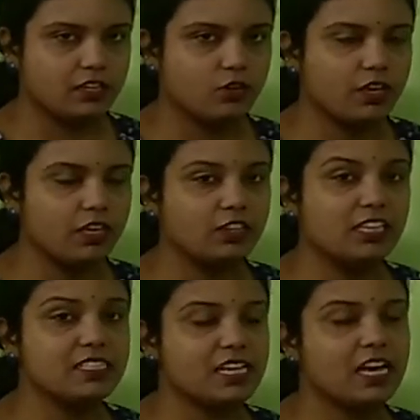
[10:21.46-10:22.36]
Okay,
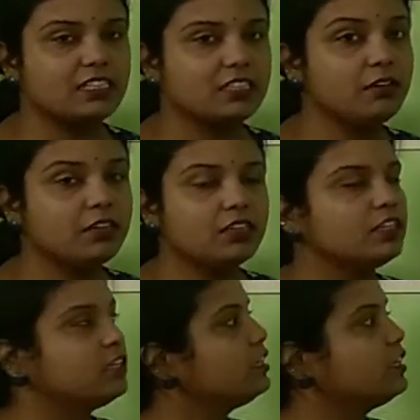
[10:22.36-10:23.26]
these are the
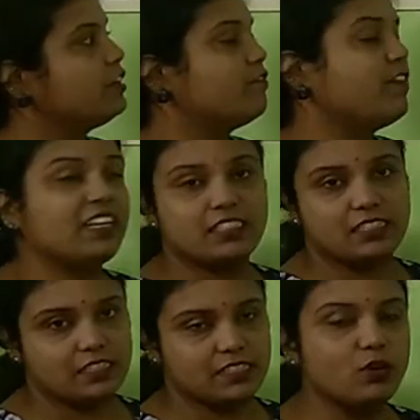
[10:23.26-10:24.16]

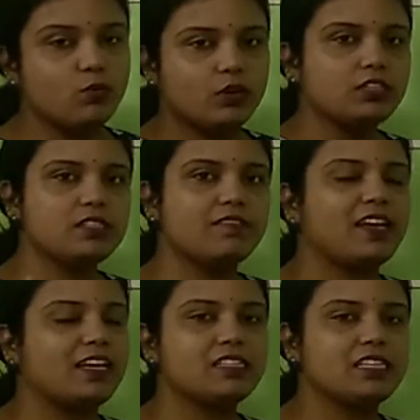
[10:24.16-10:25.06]
valencies. Now what is the
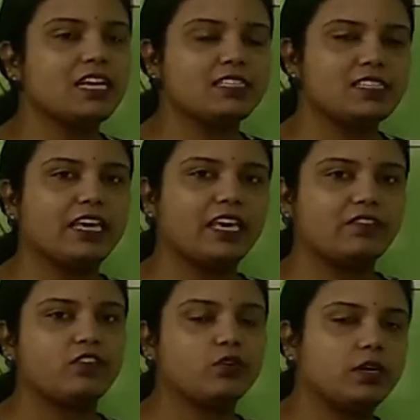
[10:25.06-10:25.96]
valency? As I
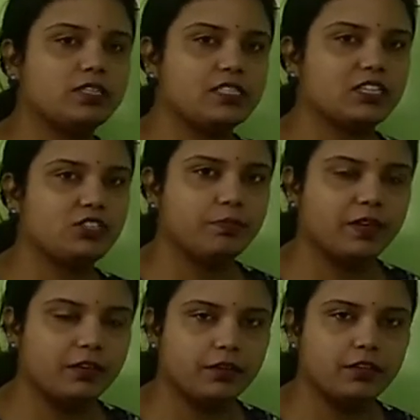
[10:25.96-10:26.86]
gave you such a
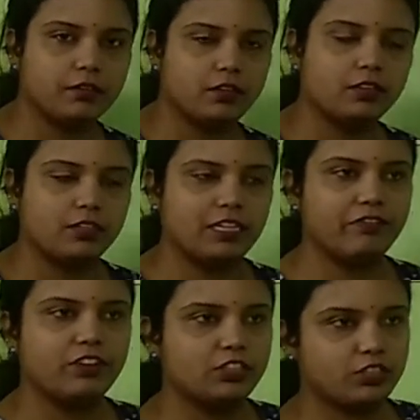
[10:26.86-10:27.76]
big
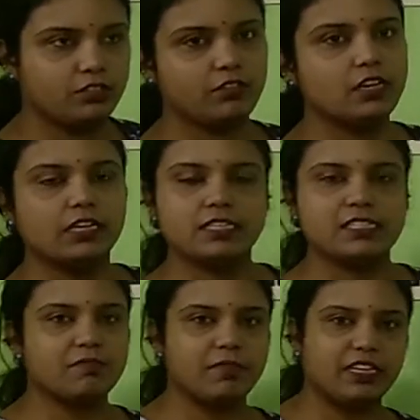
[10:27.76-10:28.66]
definition,
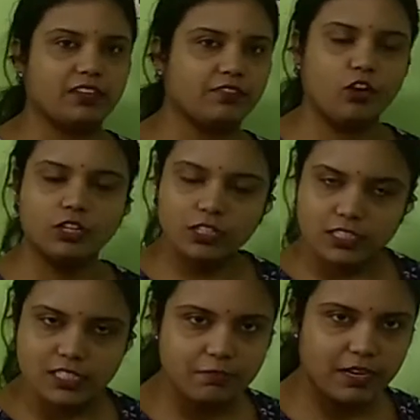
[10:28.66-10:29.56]
some might have got it,
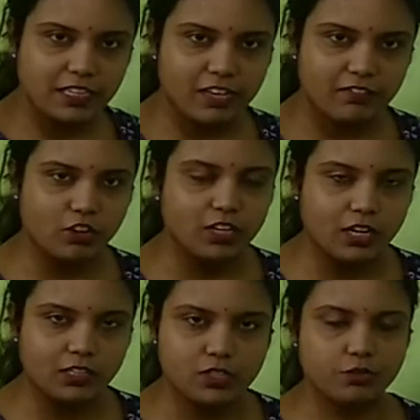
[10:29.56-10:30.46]
some might have not
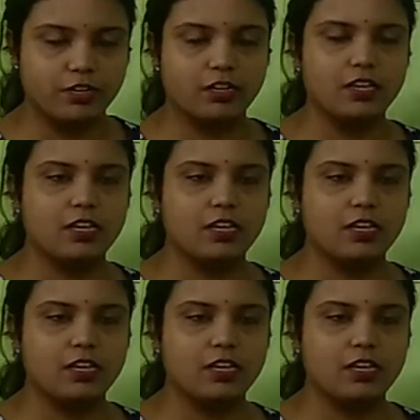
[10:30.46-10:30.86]
understood it.